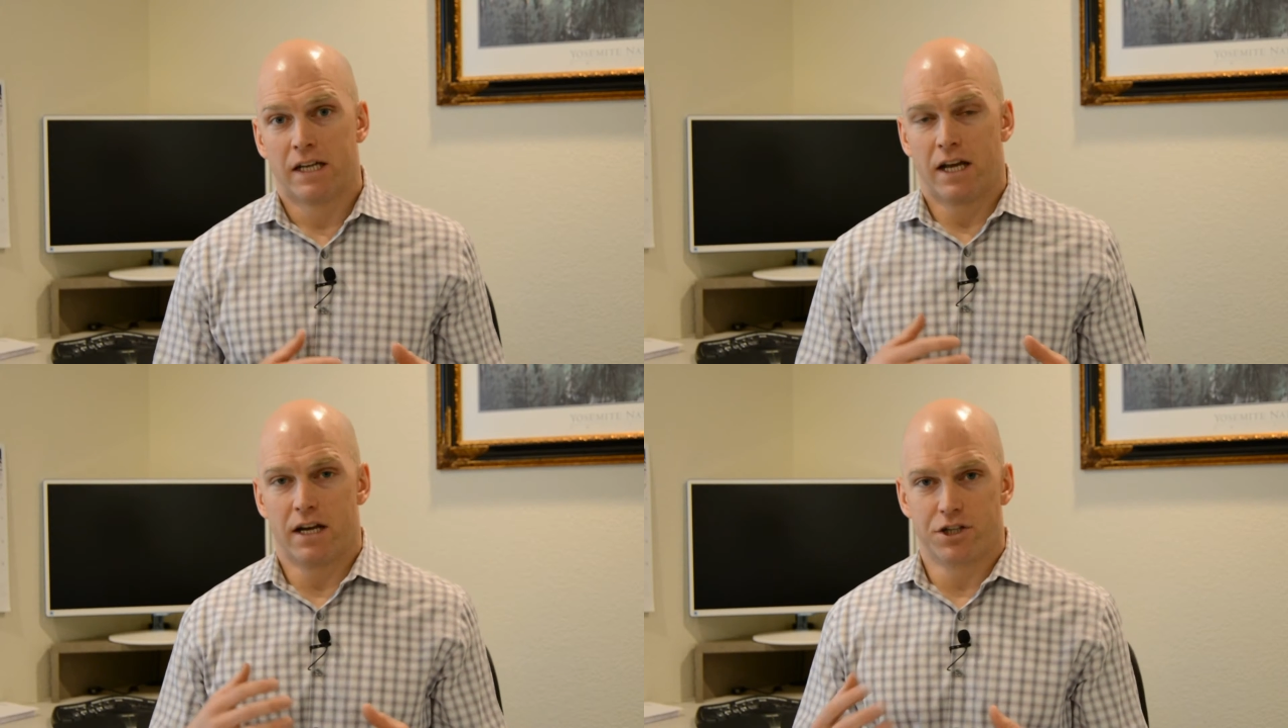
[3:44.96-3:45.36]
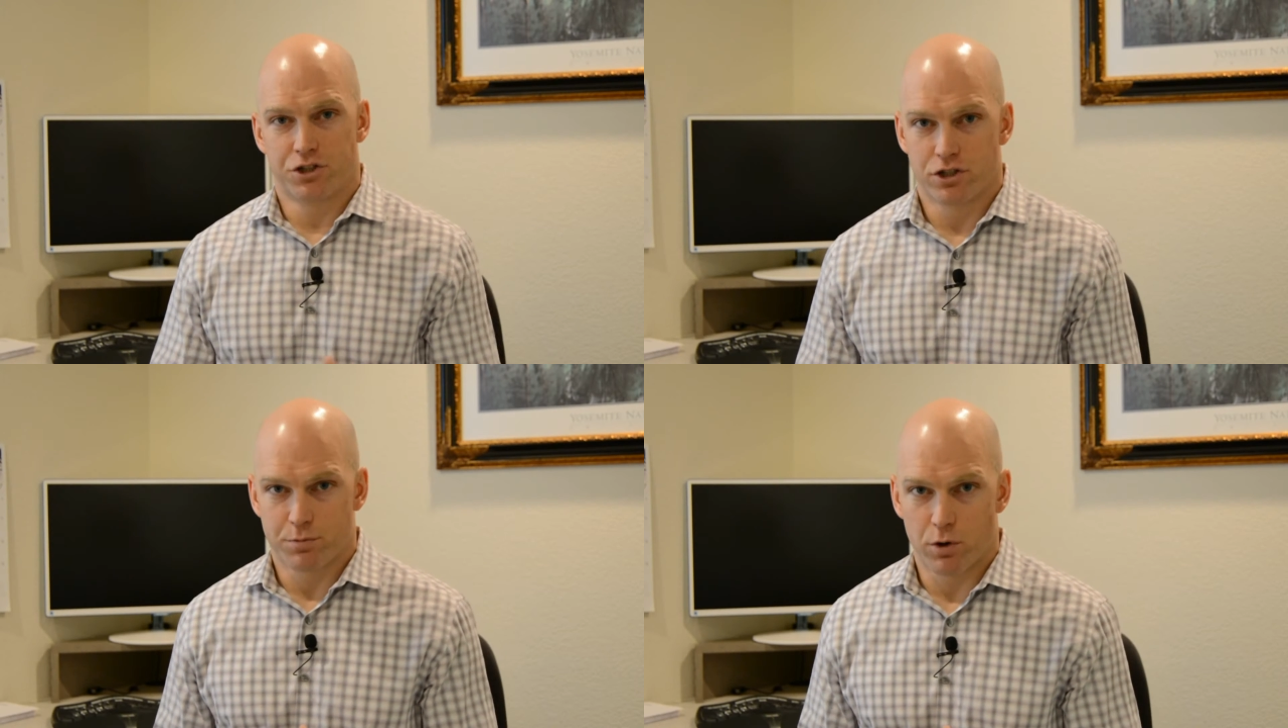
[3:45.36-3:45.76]
an
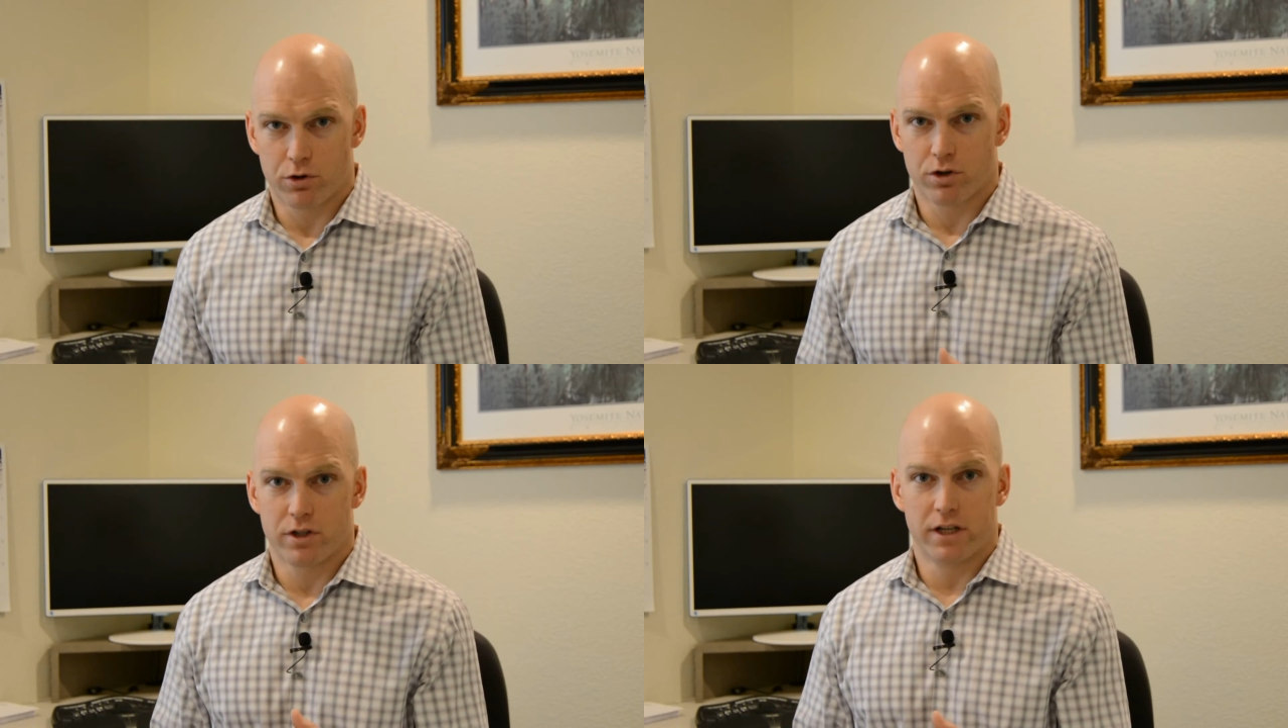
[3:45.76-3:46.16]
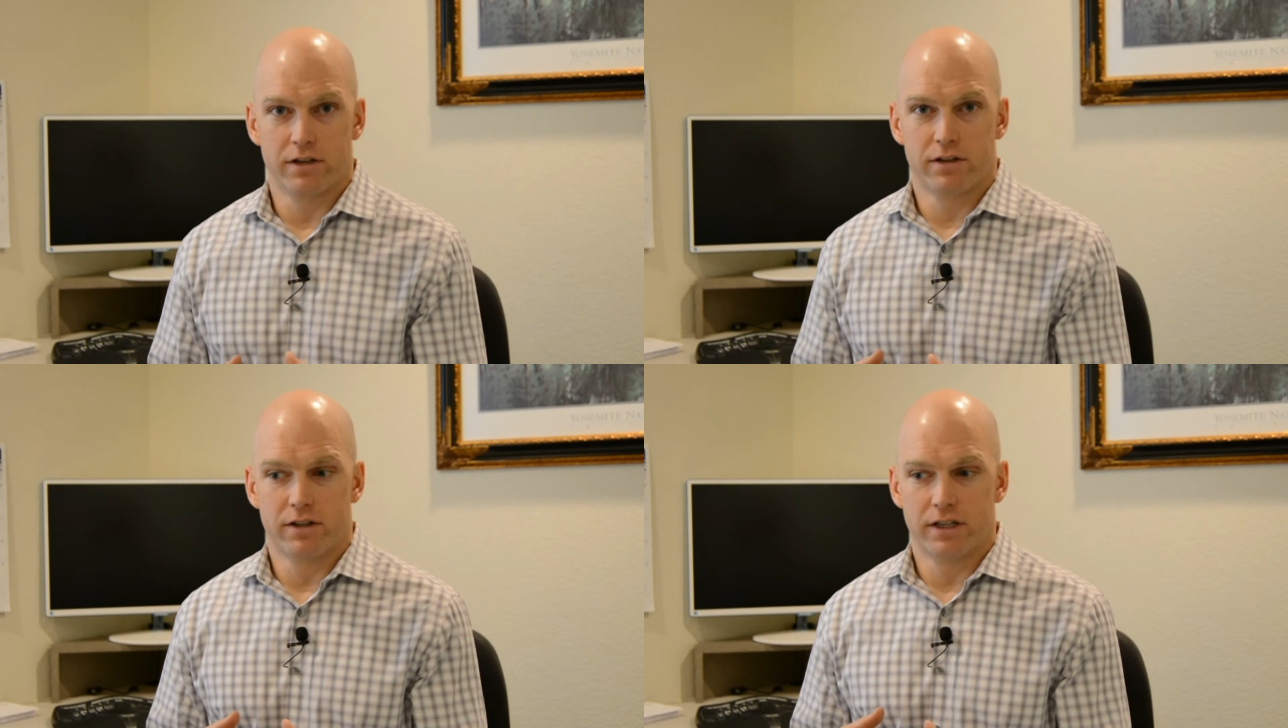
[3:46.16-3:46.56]
insurance broker
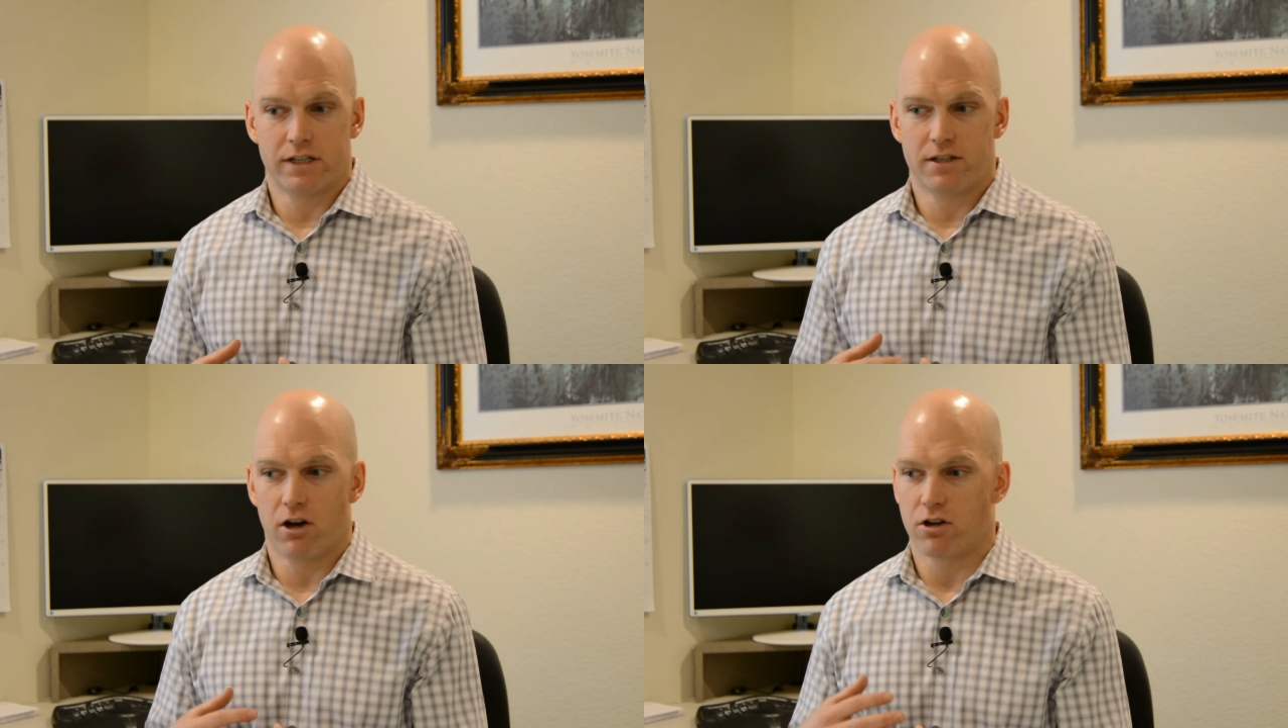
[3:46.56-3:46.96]
that